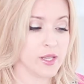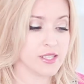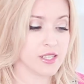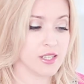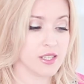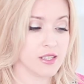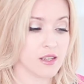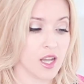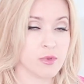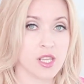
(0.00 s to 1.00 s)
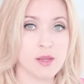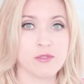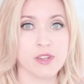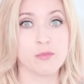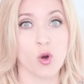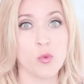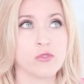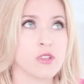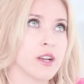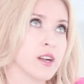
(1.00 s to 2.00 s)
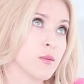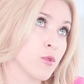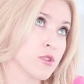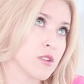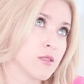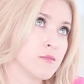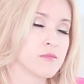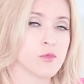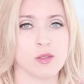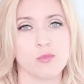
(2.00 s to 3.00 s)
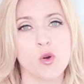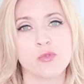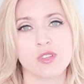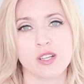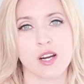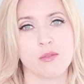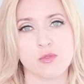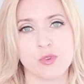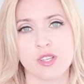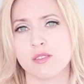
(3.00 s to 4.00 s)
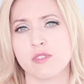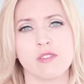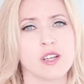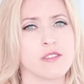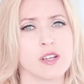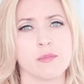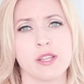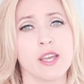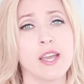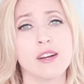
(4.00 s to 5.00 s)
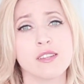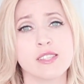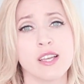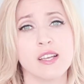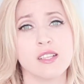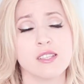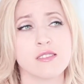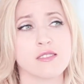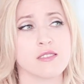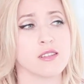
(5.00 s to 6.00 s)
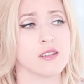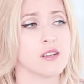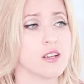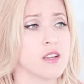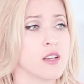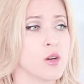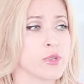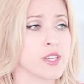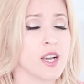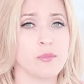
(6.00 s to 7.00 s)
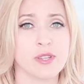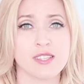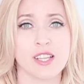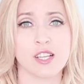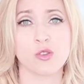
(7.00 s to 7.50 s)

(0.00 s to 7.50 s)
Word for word: basically I became a very popular hair model. Well, popular, I was working with very many hair salons, with companies like